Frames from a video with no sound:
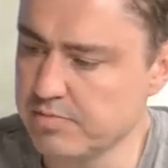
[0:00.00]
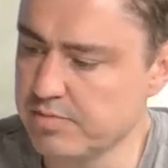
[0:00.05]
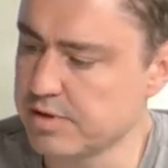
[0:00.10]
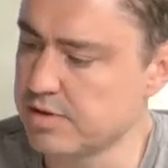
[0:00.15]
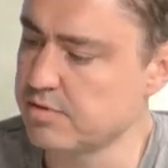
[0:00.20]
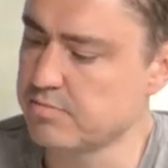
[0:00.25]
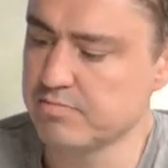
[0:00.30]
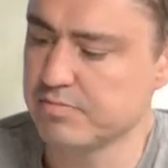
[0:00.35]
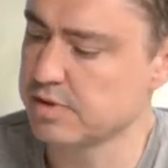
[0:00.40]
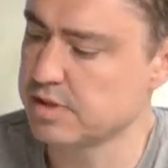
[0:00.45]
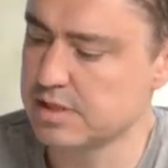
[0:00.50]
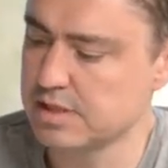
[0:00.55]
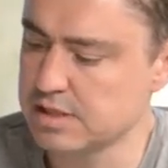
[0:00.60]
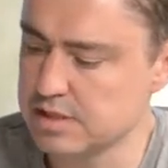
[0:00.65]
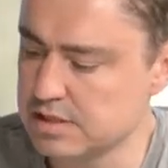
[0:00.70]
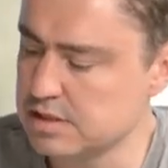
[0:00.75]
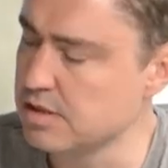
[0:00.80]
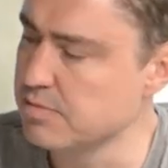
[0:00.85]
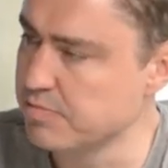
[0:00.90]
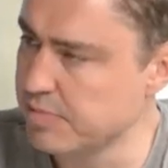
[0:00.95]
But, but
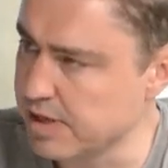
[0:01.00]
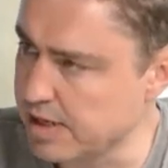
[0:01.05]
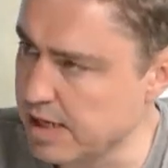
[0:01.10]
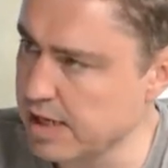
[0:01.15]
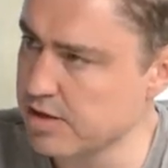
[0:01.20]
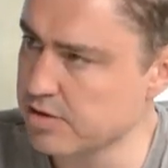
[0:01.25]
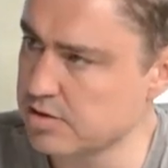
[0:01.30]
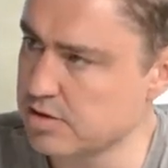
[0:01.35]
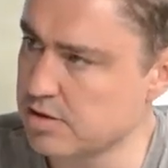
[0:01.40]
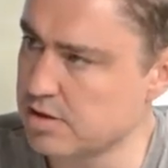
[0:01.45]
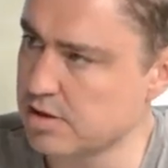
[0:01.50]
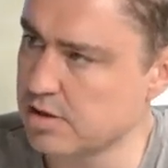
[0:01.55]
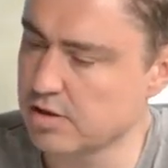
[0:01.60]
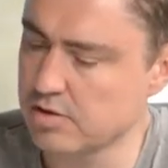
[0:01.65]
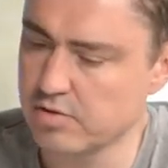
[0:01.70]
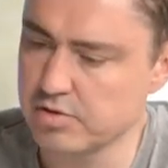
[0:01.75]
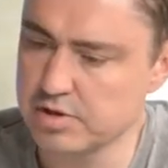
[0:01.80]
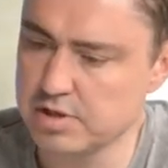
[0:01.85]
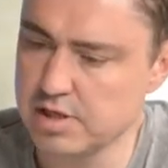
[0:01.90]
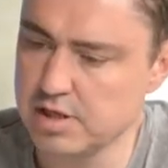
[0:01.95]
this simply cannot uh,
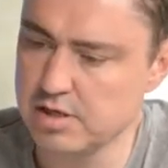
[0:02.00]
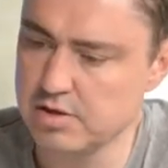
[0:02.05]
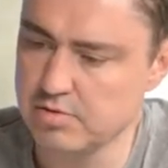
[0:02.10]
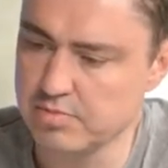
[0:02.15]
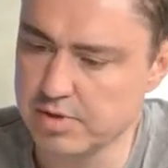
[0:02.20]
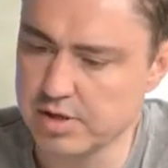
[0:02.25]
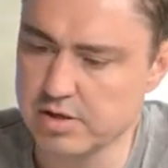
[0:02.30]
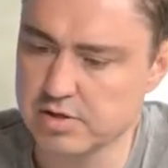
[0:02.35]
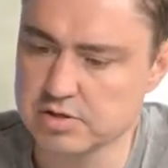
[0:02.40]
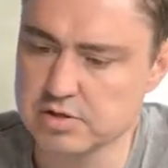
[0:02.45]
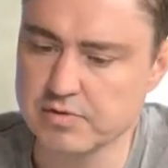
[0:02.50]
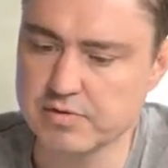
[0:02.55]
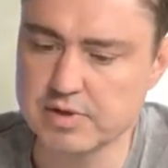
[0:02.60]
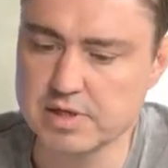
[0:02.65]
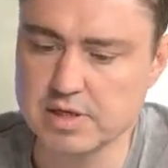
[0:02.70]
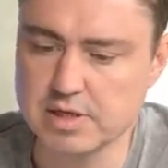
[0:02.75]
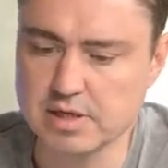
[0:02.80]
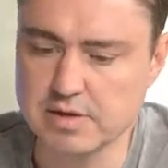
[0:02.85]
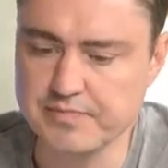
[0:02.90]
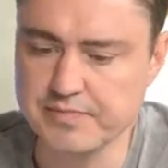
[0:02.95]
continue because of
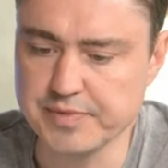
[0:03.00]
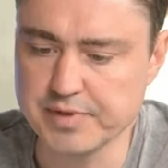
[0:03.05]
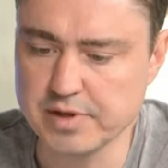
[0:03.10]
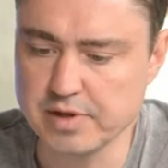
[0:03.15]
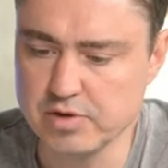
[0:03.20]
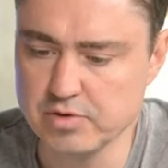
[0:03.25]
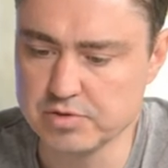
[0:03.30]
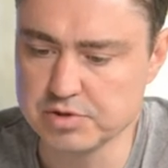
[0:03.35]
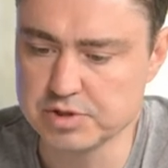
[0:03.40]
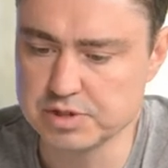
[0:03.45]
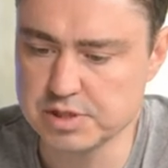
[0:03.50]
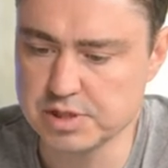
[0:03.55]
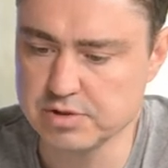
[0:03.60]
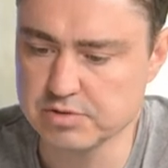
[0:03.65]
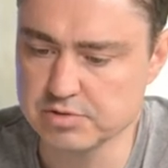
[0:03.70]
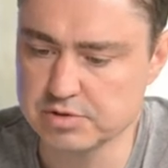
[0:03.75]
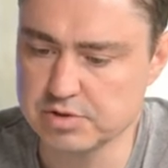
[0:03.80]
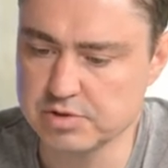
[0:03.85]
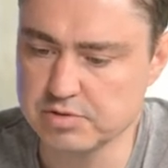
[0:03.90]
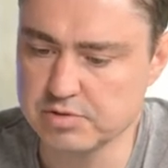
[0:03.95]
the um, huge
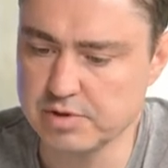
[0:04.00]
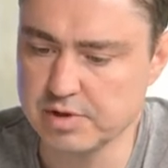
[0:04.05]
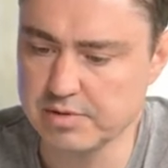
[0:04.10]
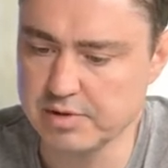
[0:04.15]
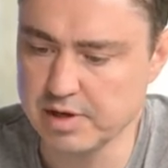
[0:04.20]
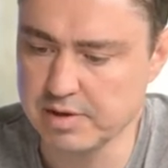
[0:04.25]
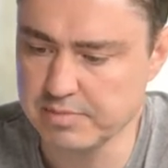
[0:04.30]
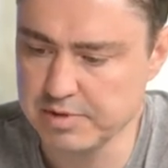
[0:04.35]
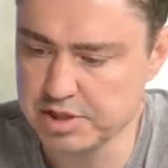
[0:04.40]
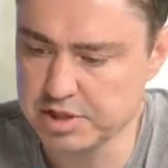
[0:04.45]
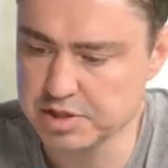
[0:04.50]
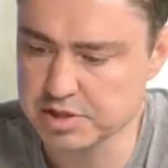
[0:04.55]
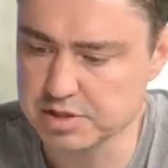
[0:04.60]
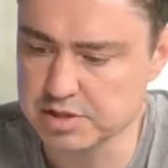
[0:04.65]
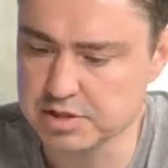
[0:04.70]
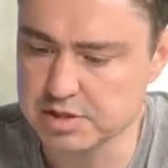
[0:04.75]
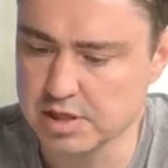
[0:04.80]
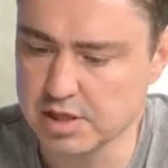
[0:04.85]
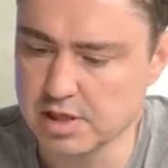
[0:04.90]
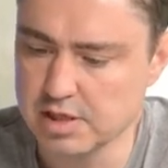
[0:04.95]
CO2
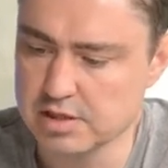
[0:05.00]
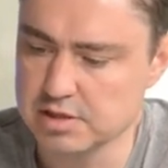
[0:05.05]
emissions.